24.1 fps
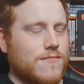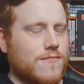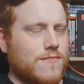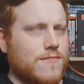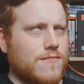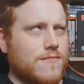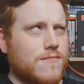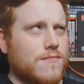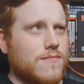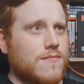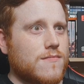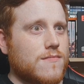
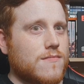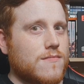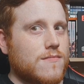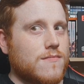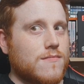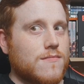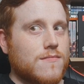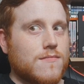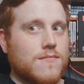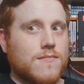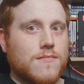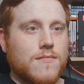
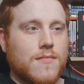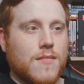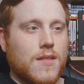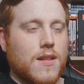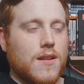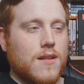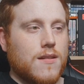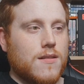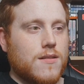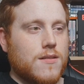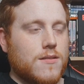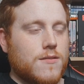
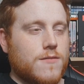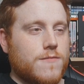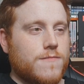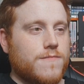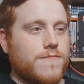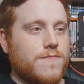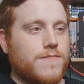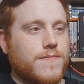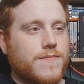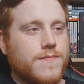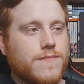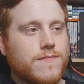
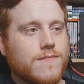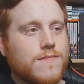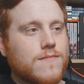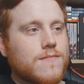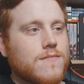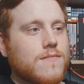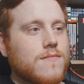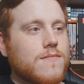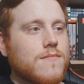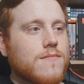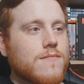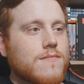
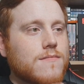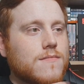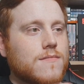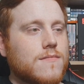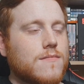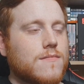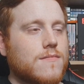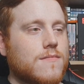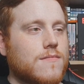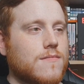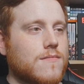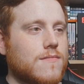
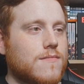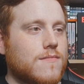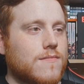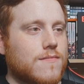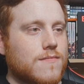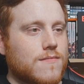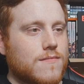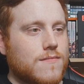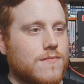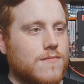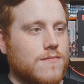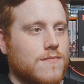
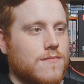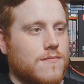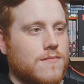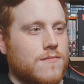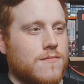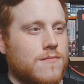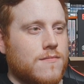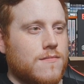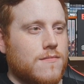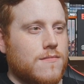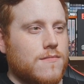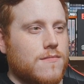
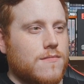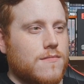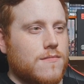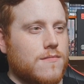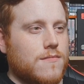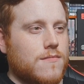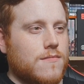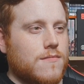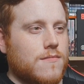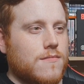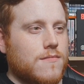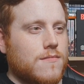
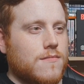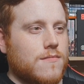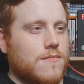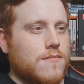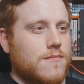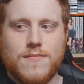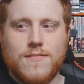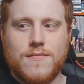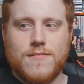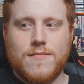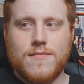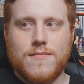
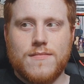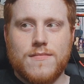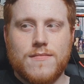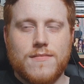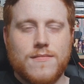(silence)